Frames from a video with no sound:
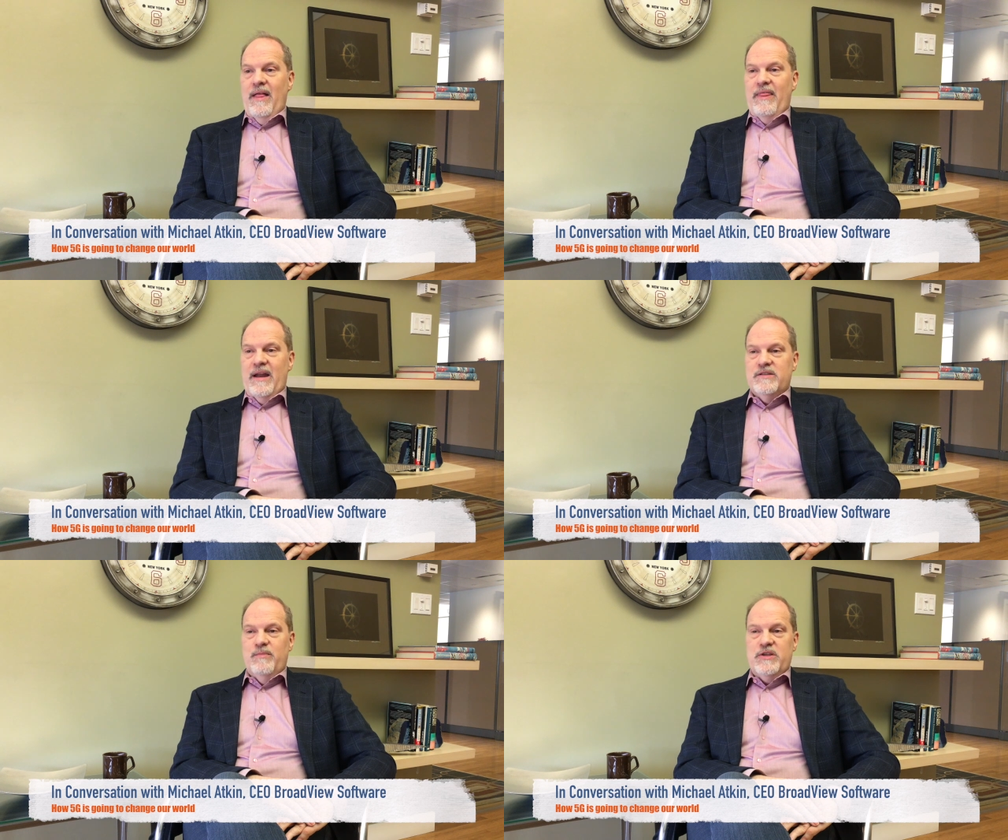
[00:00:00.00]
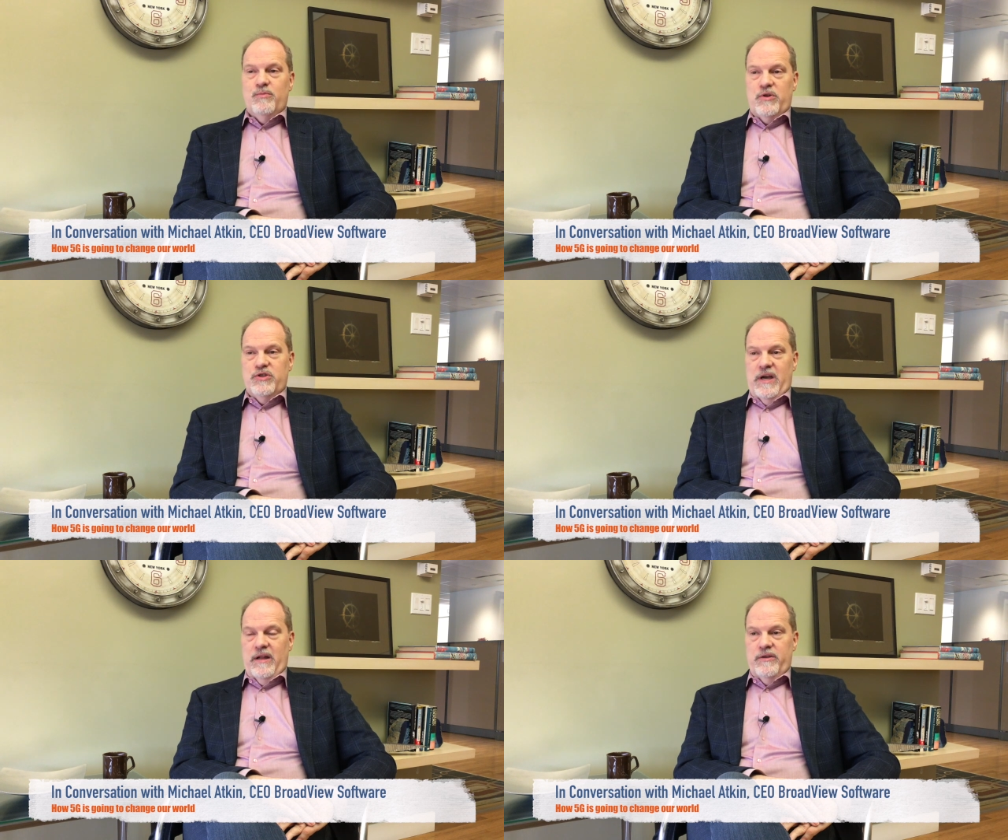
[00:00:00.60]
that is much more
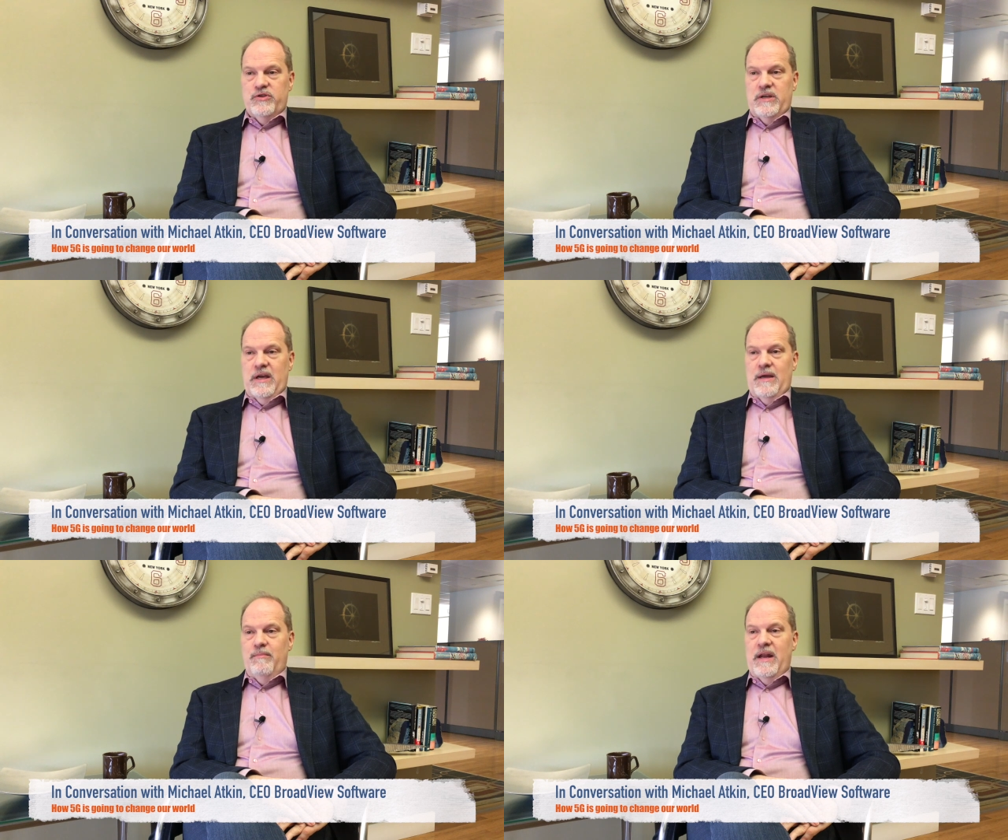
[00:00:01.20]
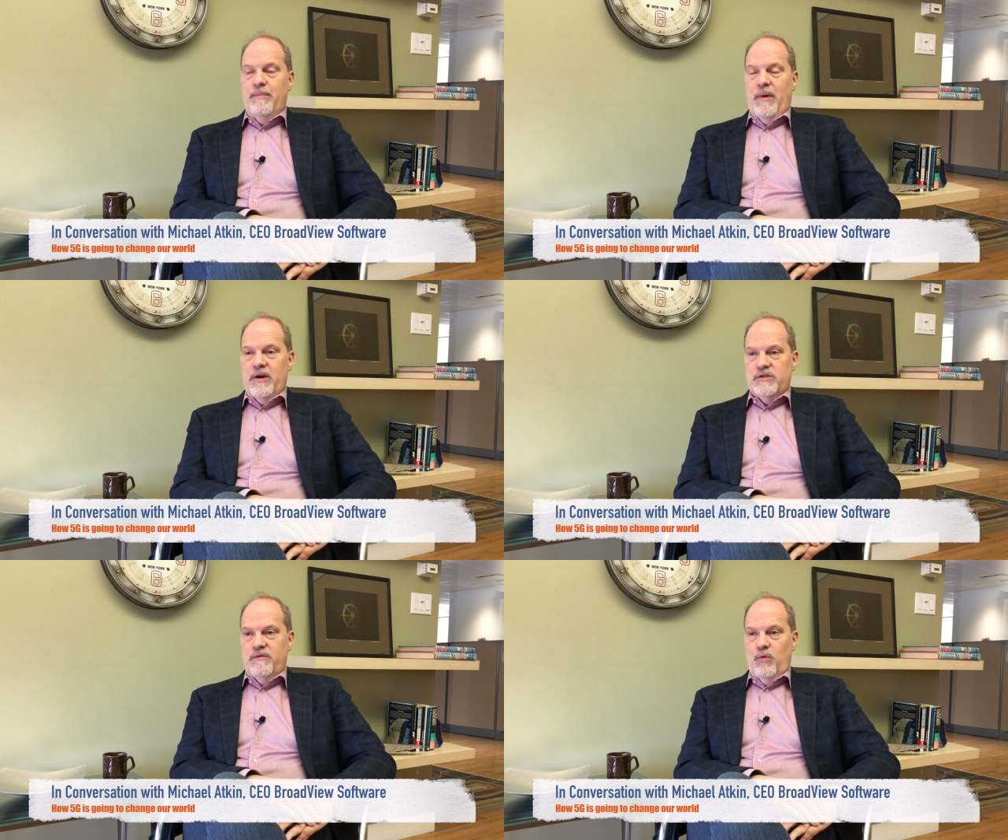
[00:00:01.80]
challenging in many
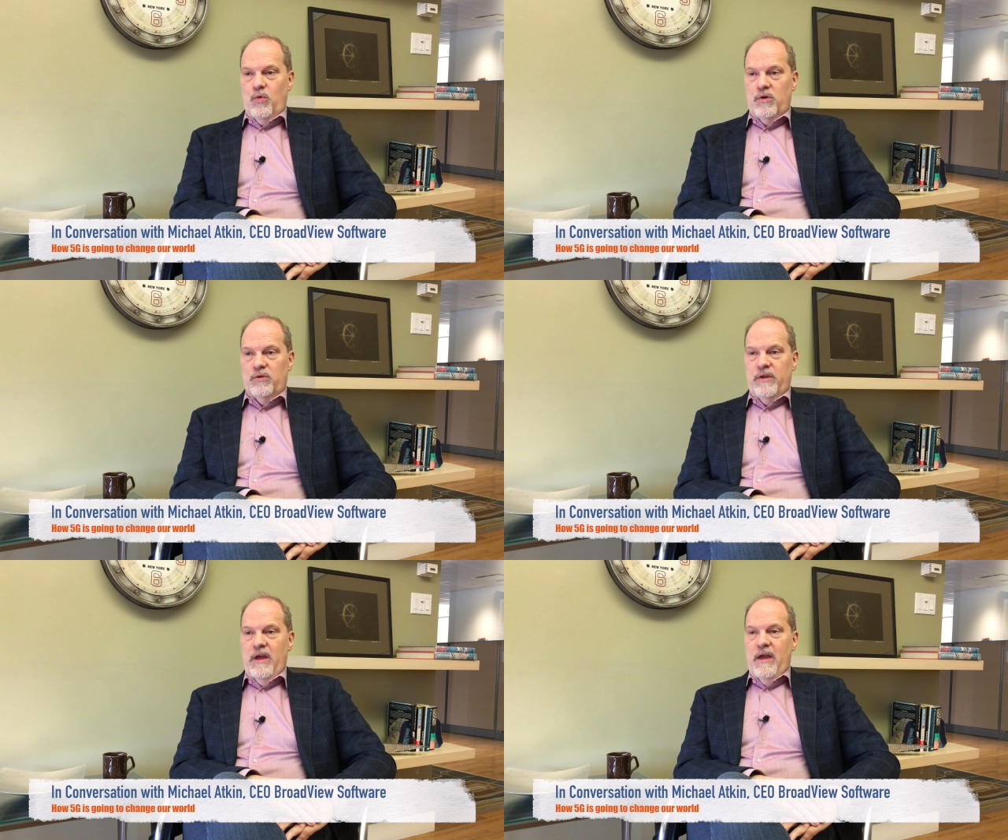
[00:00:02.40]
parts of the world.